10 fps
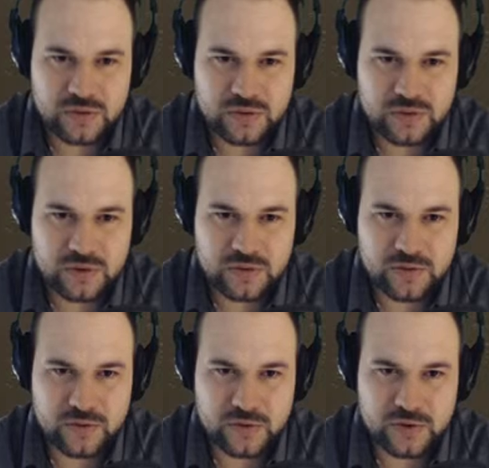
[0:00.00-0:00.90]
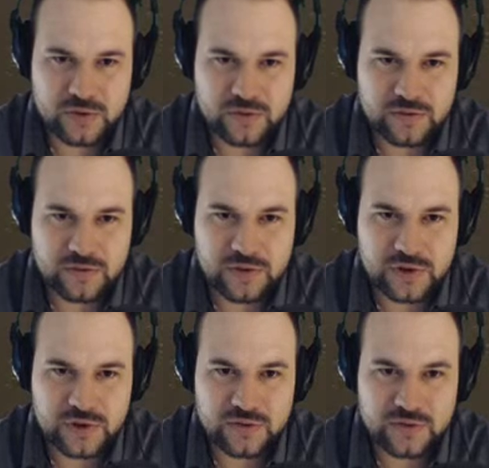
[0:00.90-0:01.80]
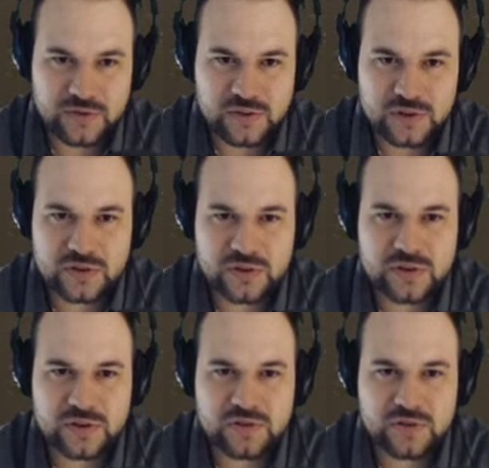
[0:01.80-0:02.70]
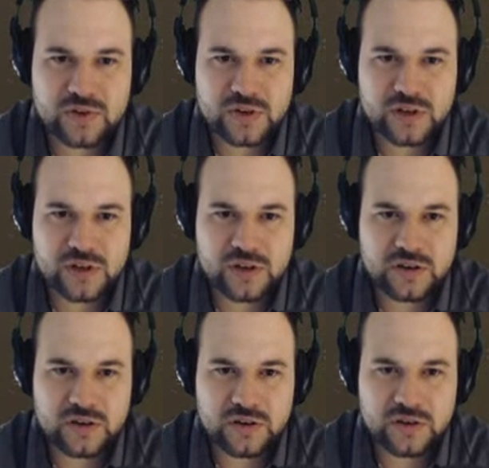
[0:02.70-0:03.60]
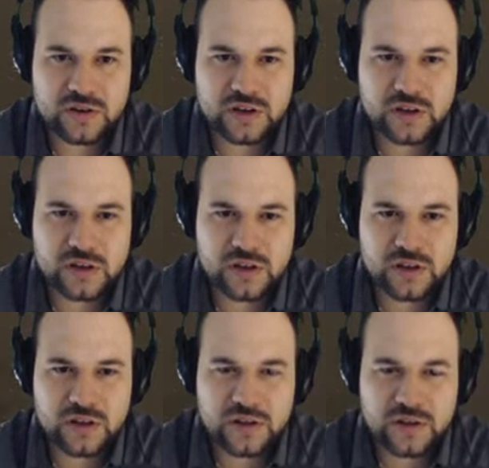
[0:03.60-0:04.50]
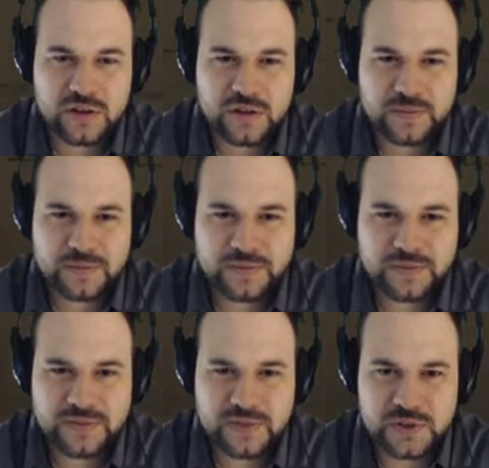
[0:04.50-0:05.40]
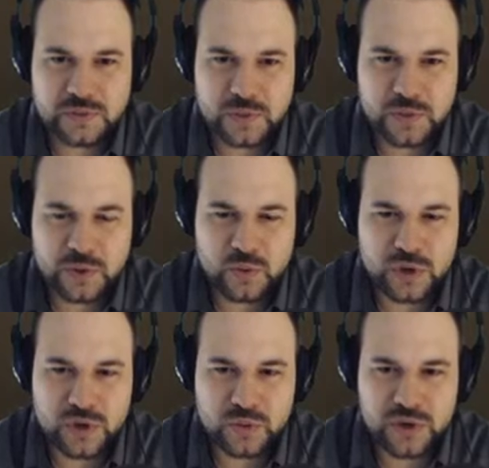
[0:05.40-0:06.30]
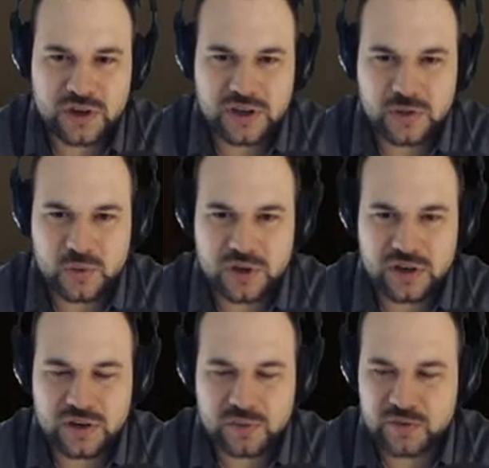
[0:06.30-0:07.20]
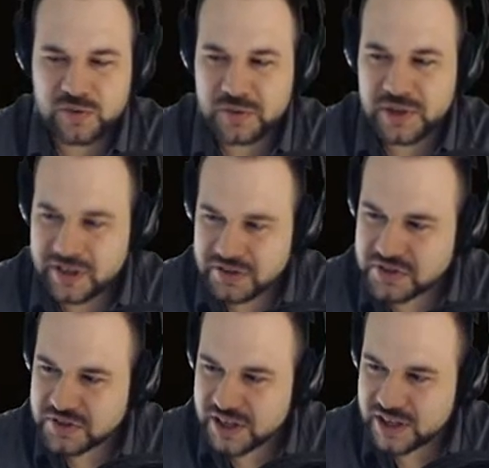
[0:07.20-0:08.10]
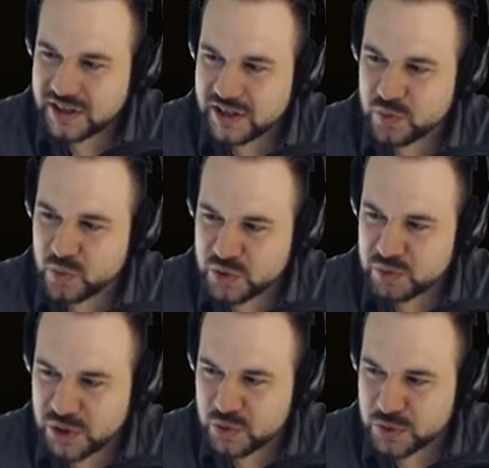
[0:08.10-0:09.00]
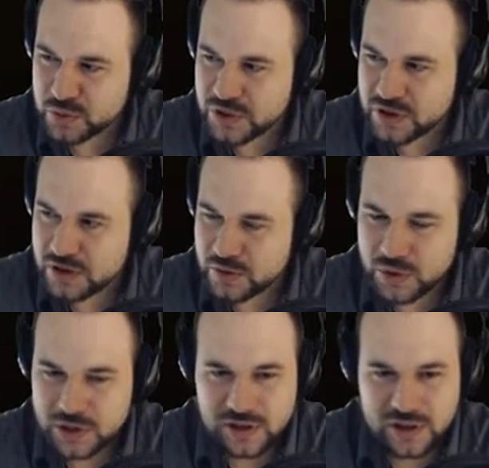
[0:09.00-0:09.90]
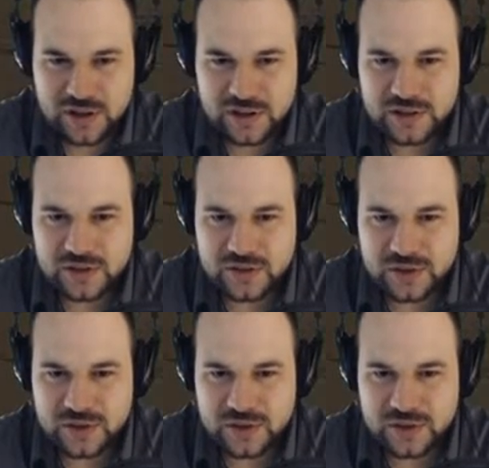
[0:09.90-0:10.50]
3, 4, 5, 6, 7, 8, 9. This would be 1191, but from the other side it wouldn't be 1191. So